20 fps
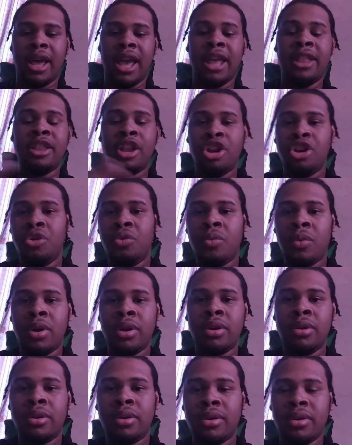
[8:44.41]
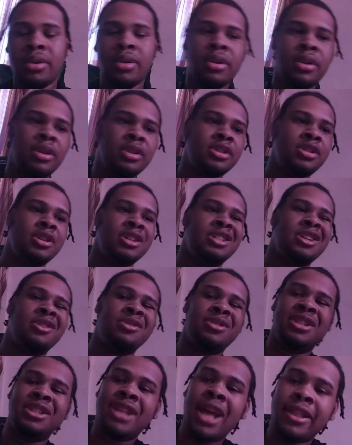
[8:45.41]
In the new one,
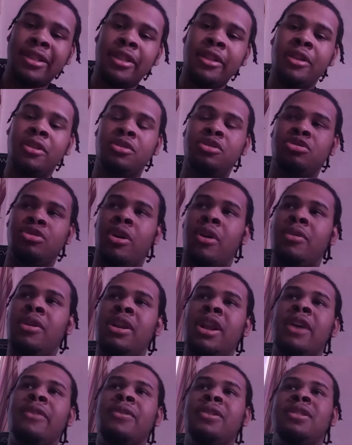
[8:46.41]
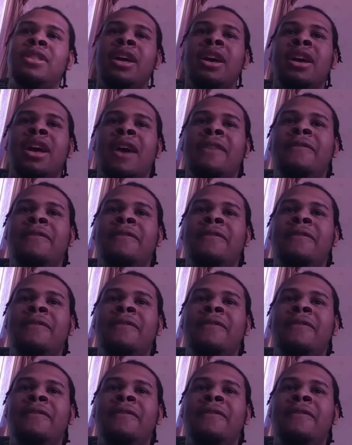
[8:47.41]
so she's got the little drone and everything.